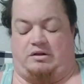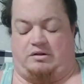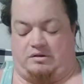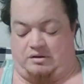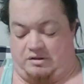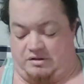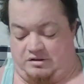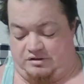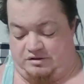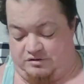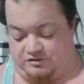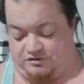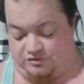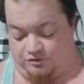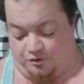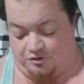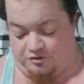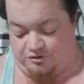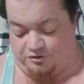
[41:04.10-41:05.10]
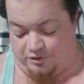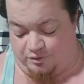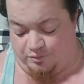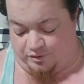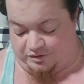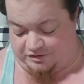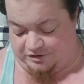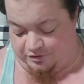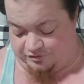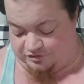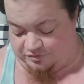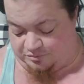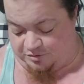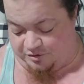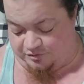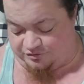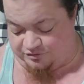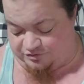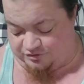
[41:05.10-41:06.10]
will start doing what they're
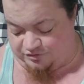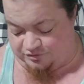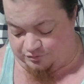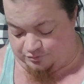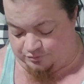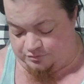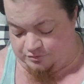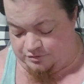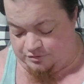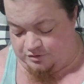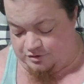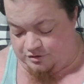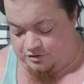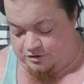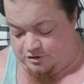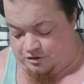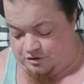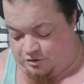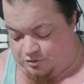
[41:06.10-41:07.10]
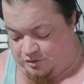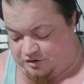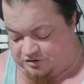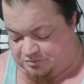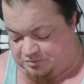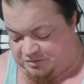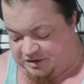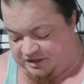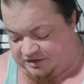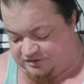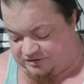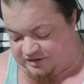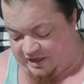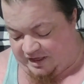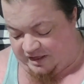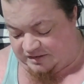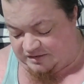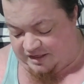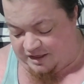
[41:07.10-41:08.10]
supposed to, which
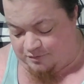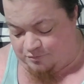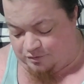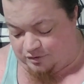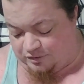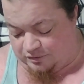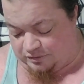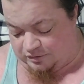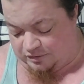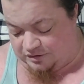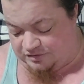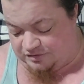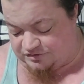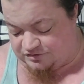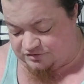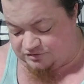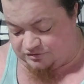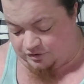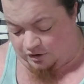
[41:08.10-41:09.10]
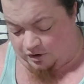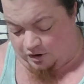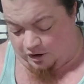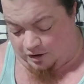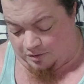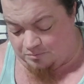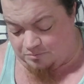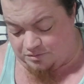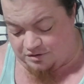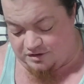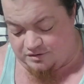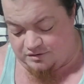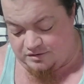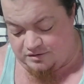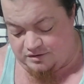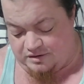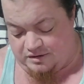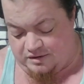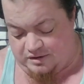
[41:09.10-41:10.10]
means that they will stop
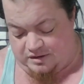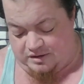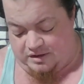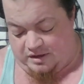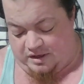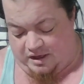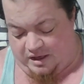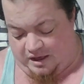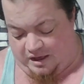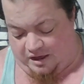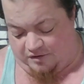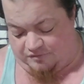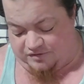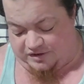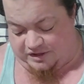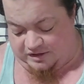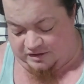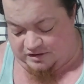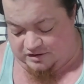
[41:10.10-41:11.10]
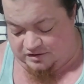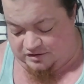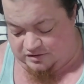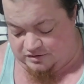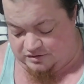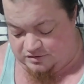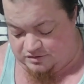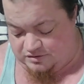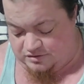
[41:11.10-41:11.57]
having